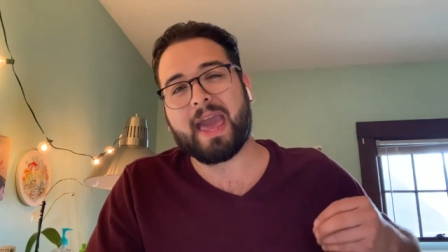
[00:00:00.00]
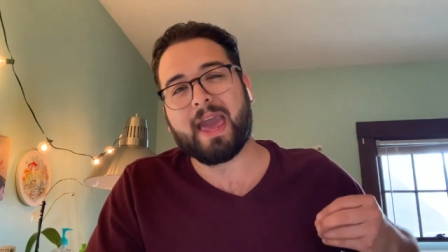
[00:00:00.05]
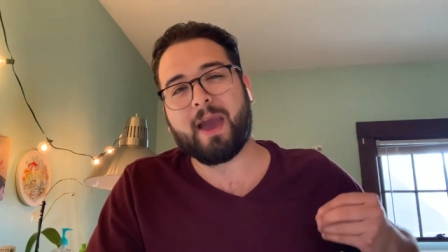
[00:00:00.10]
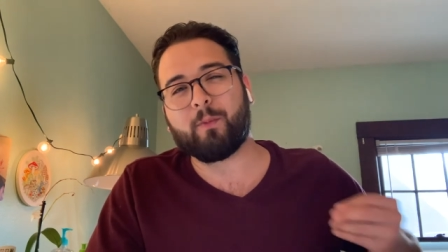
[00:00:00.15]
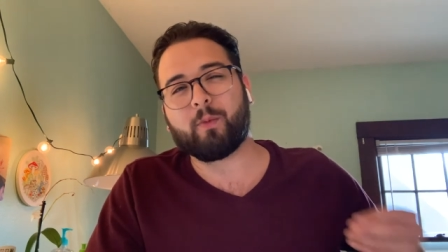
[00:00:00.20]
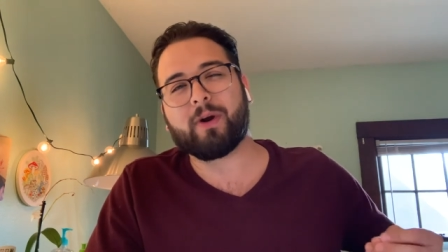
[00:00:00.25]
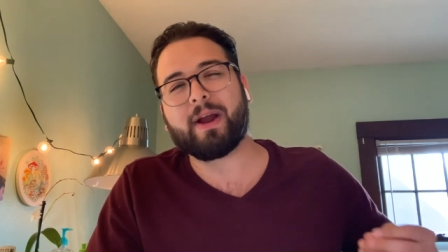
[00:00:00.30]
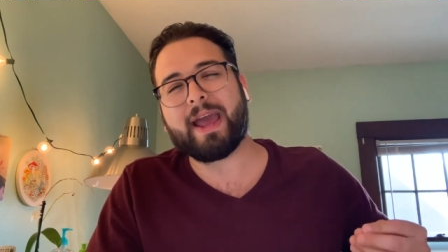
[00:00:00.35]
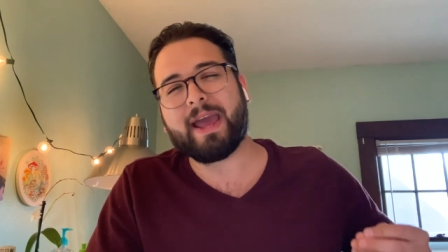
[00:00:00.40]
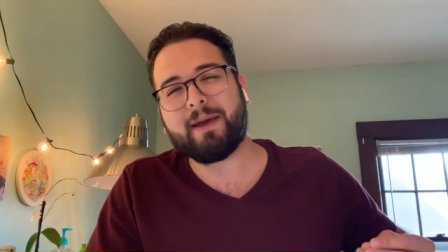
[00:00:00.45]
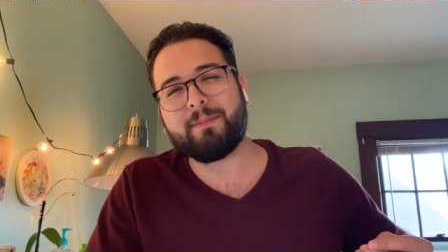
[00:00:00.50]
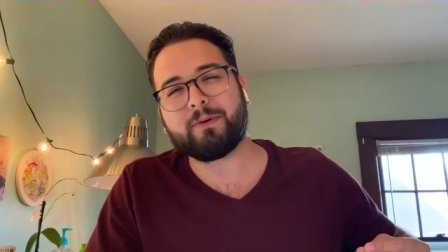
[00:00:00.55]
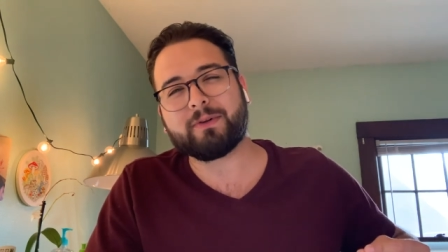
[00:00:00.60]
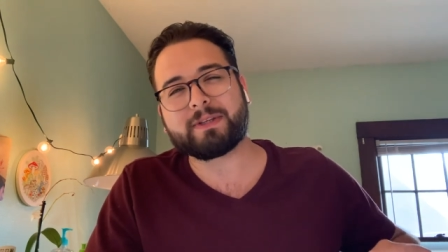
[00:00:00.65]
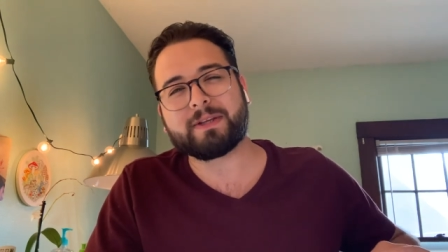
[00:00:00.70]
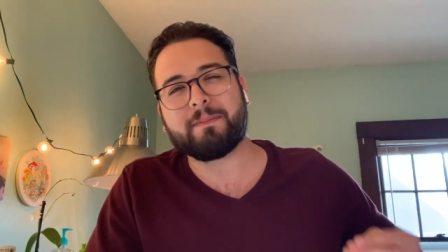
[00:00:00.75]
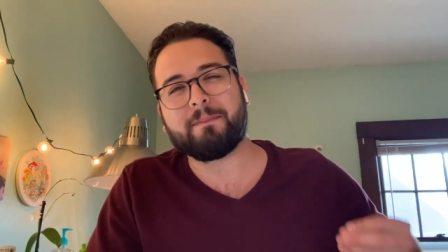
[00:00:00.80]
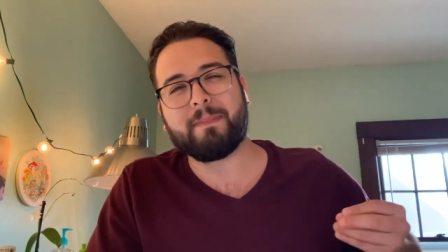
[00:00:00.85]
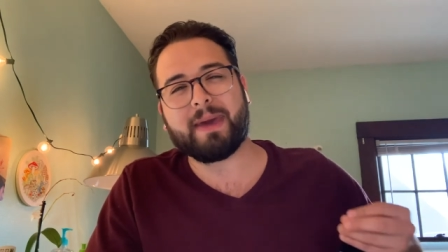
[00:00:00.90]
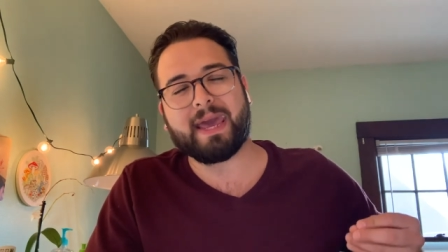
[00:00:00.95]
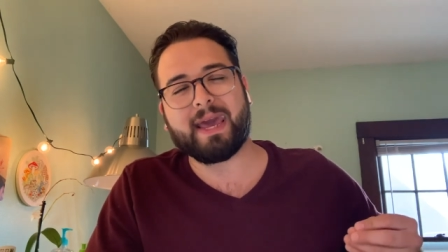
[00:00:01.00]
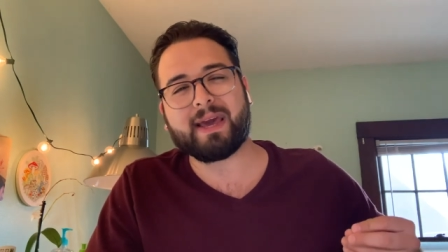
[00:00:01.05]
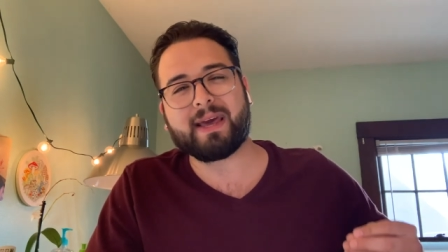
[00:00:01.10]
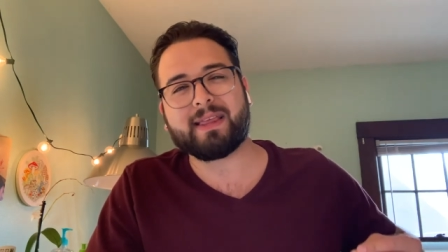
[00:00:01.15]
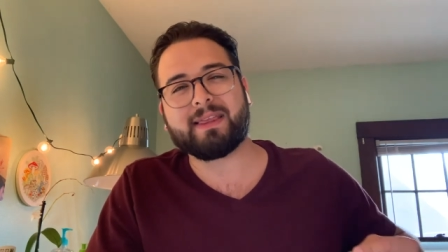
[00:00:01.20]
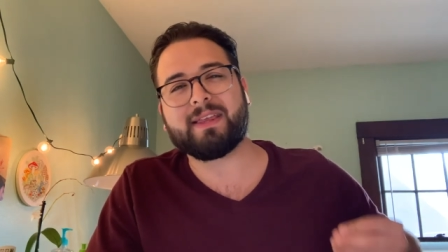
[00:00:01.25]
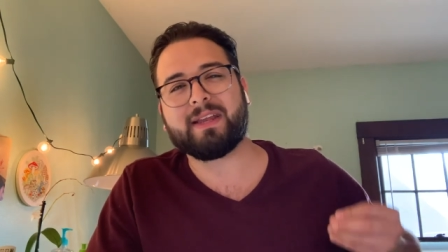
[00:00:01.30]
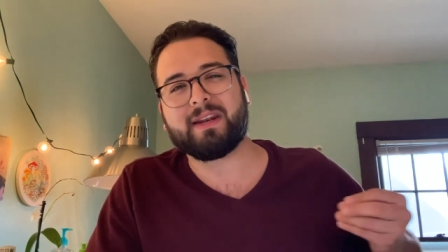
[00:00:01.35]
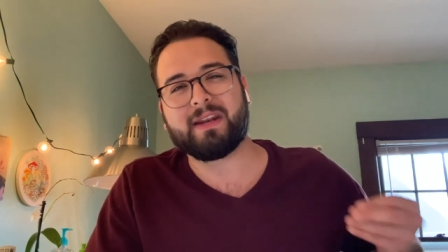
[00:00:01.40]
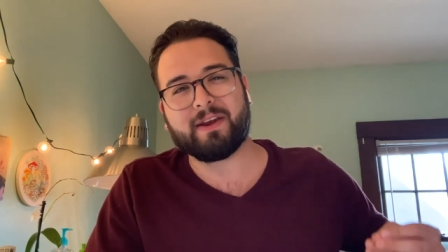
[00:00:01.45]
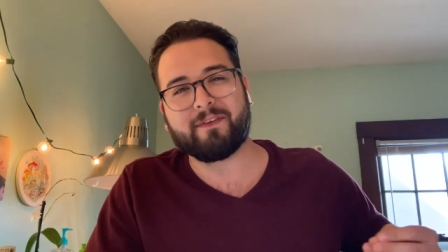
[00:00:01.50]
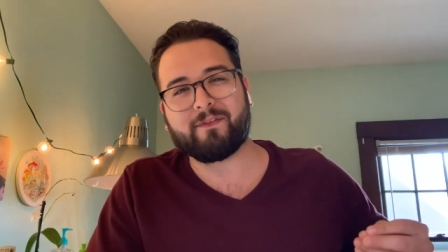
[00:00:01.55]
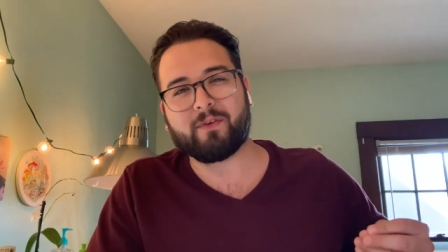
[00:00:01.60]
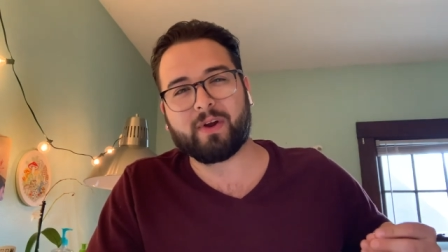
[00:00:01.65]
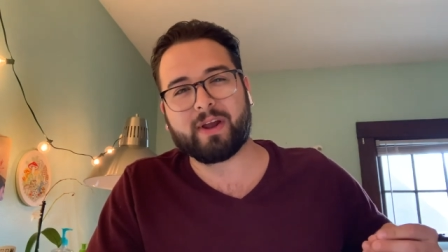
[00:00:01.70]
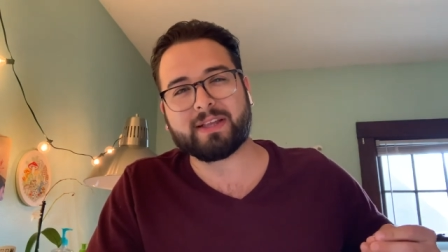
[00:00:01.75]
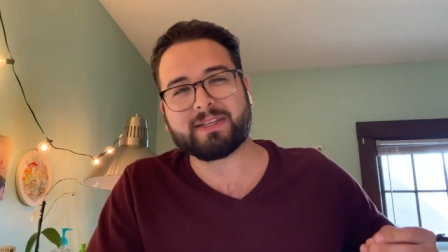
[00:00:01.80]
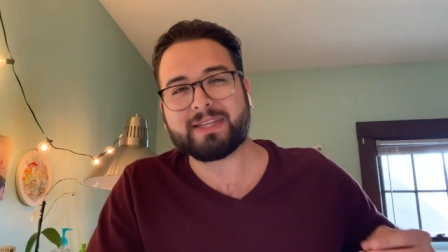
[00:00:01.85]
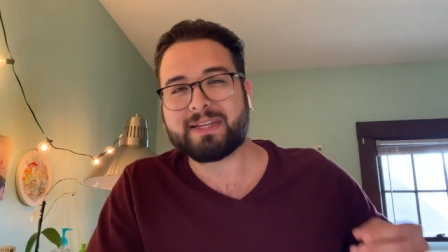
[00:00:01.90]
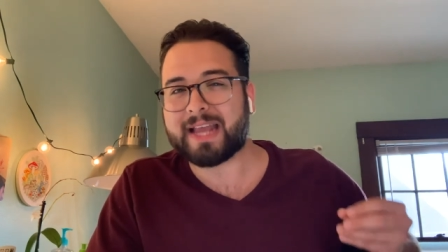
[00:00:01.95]
And we're able to make the
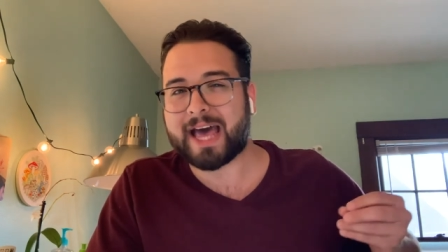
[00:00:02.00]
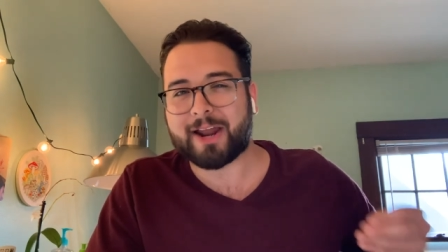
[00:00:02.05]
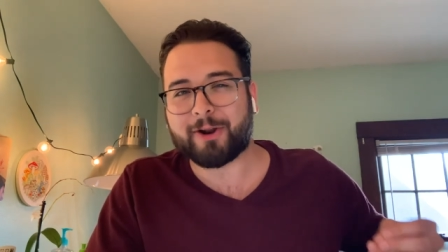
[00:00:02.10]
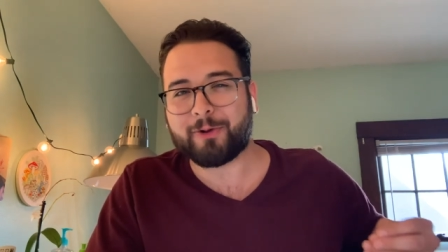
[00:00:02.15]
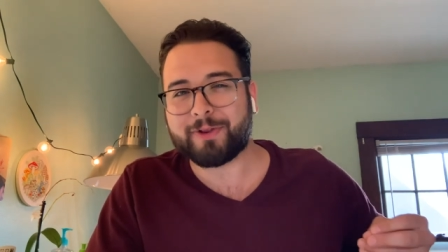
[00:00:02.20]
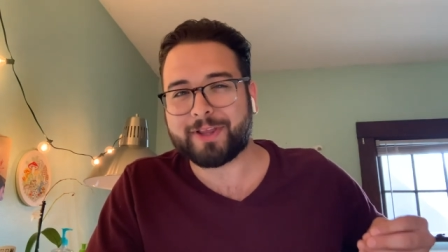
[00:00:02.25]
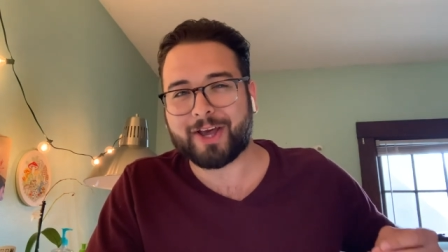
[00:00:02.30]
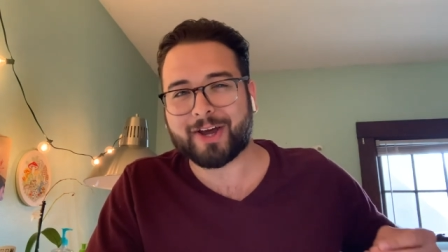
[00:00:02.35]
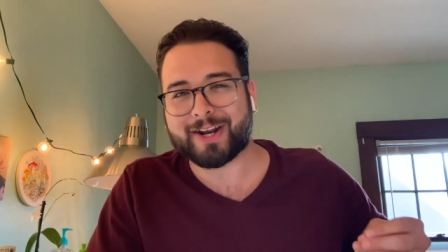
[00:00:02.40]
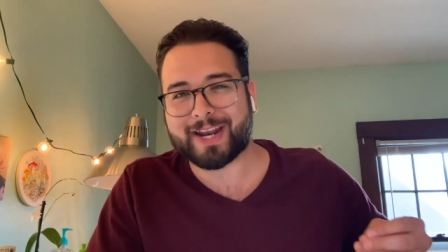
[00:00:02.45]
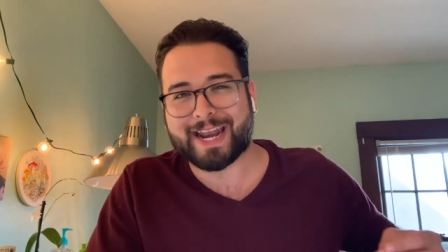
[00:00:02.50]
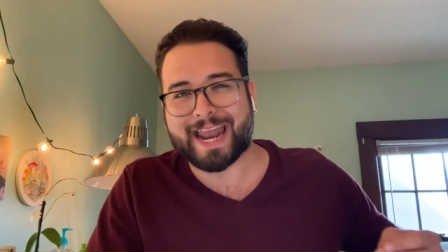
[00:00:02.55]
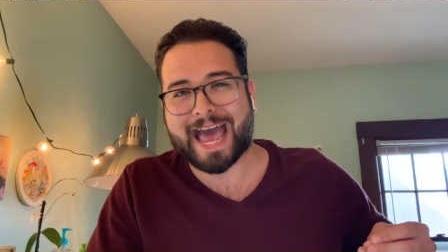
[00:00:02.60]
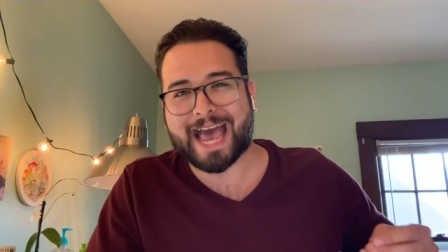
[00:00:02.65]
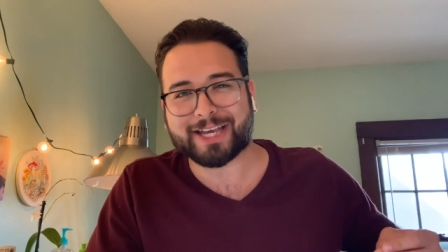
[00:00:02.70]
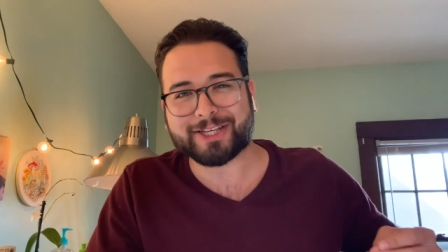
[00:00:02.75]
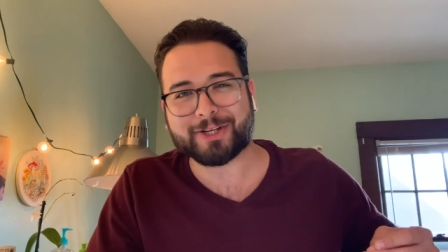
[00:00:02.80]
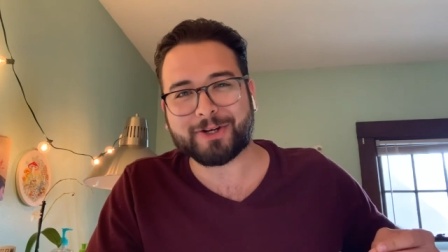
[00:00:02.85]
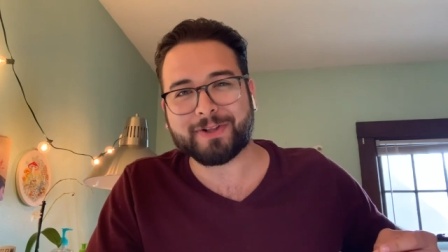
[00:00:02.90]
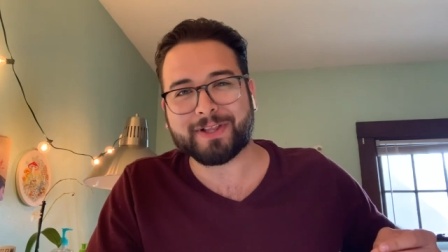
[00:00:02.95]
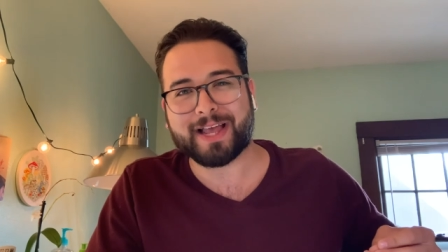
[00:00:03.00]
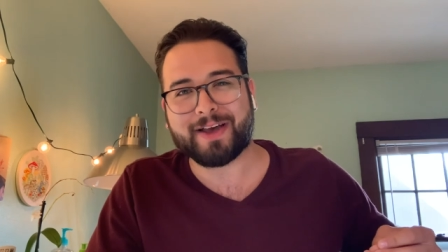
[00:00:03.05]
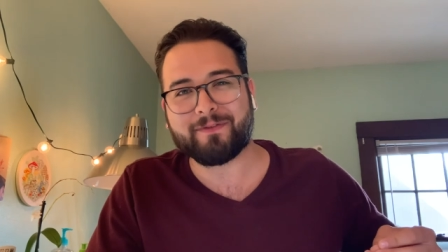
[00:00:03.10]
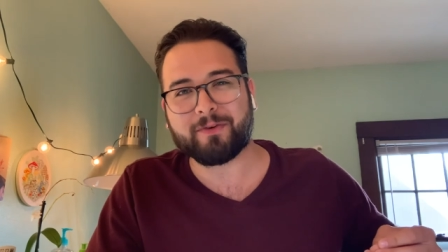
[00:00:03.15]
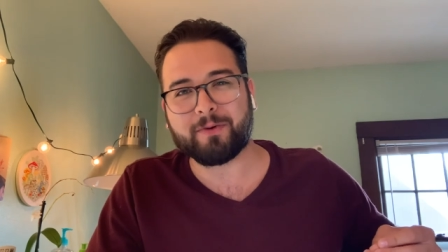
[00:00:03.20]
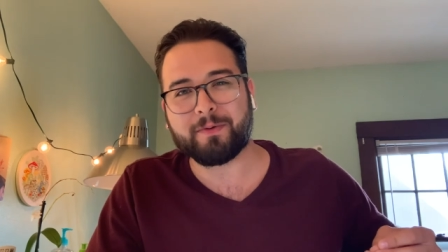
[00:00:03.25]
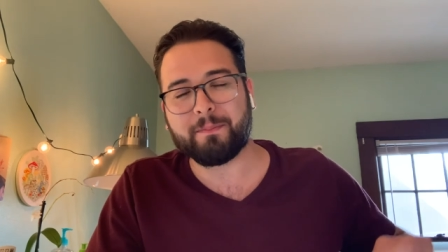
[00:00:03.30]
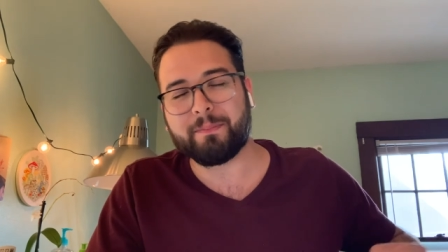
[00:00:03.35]
difference, not only on a national level,